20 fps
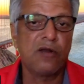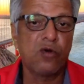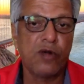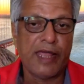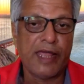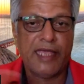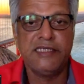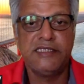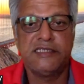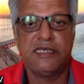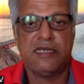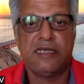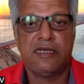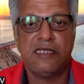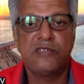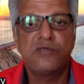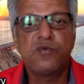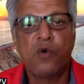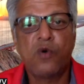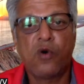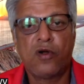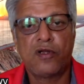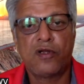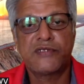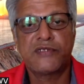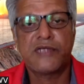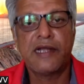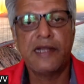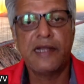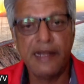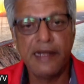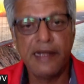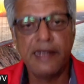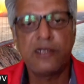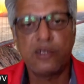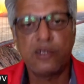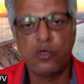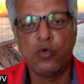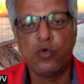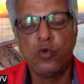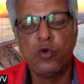angel, is what is adhered to.